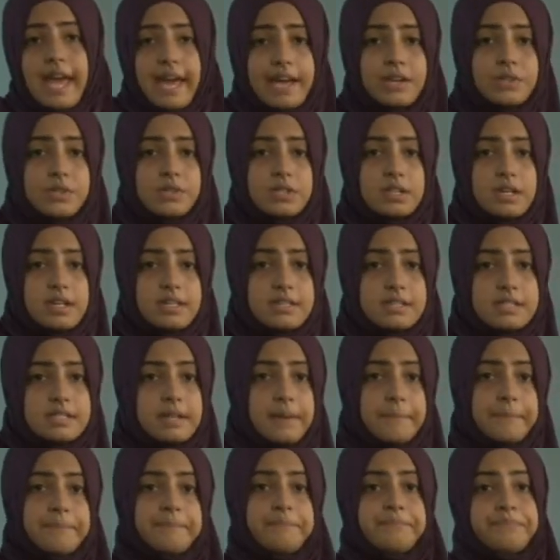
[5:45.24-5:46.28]
actions,
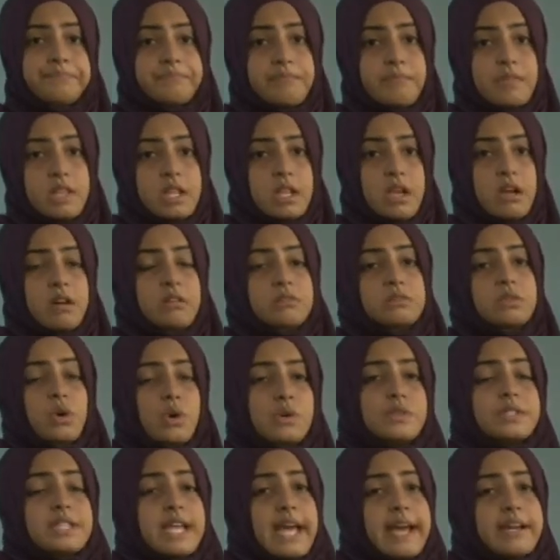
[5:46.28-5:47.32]

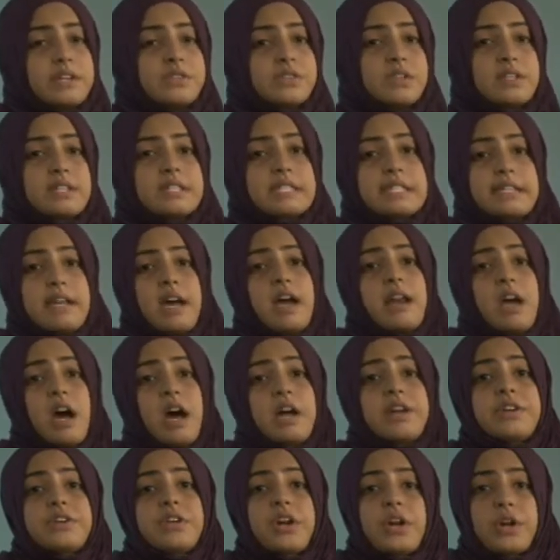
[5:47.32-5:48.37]
those actions done
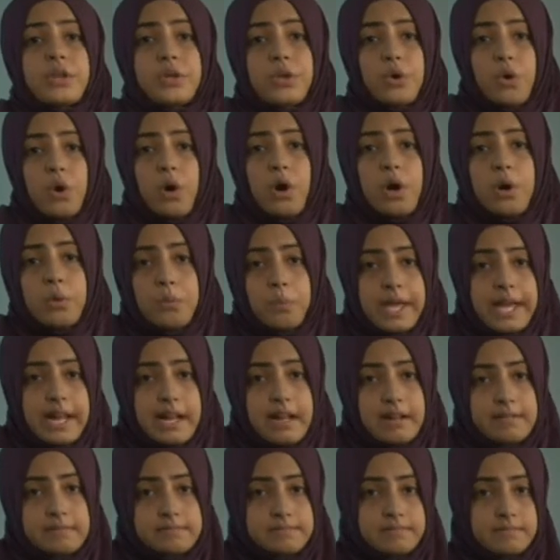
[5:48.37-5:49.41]
under your
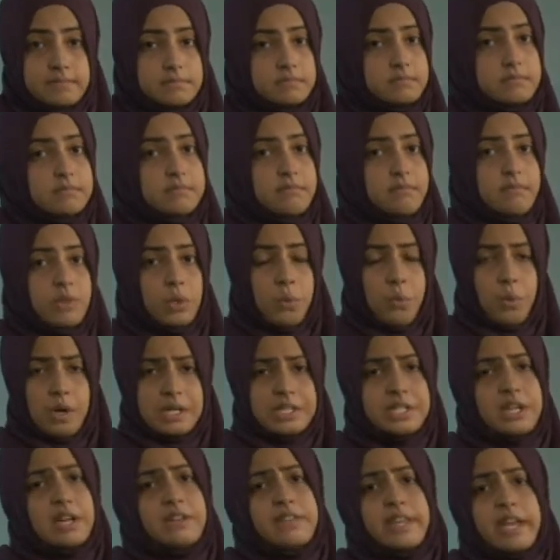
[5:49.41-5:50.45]
will,
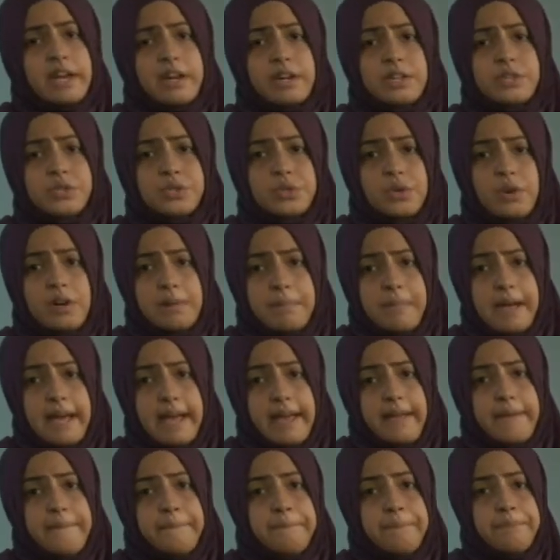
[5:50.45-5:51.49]
What are they controlled
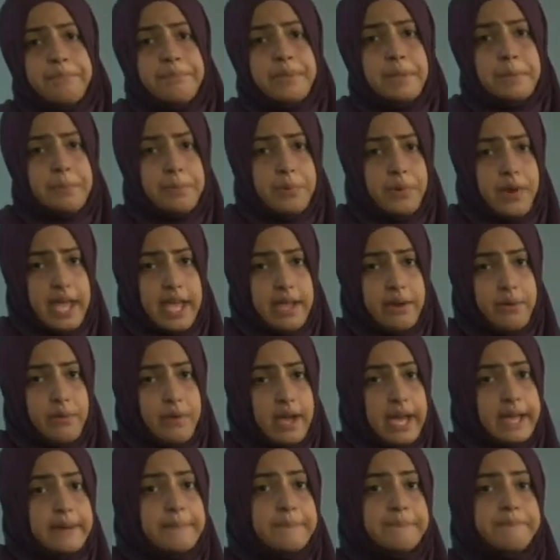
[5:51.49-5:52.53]
by? The brain,
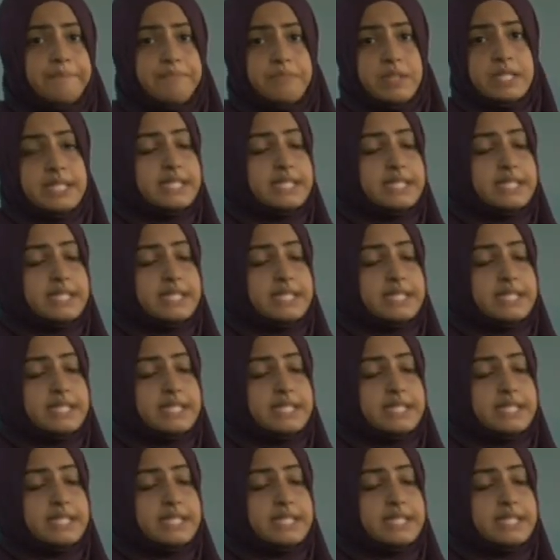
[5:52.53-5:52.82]
right? The